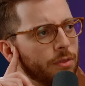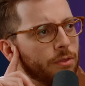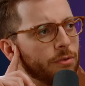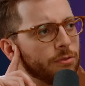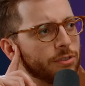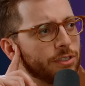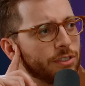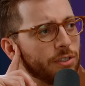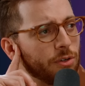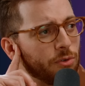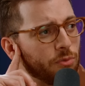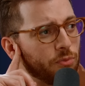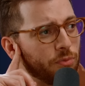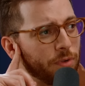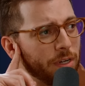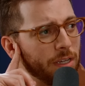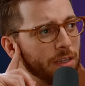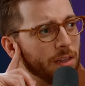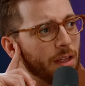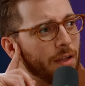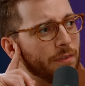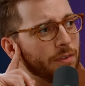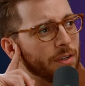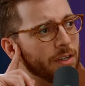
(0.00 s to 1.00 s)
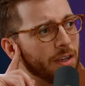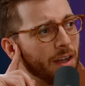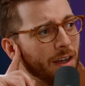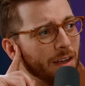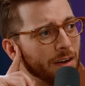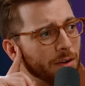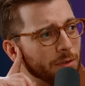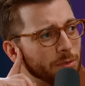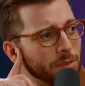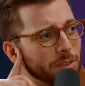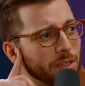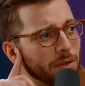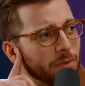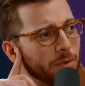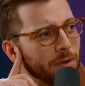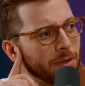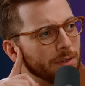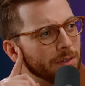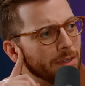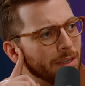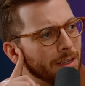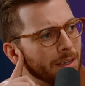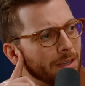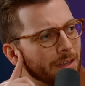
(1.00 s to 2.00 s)
They're still real avocados, though,
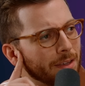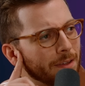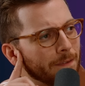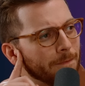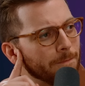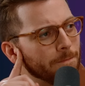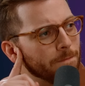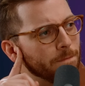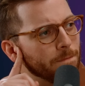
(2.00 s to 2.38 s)
aren't they?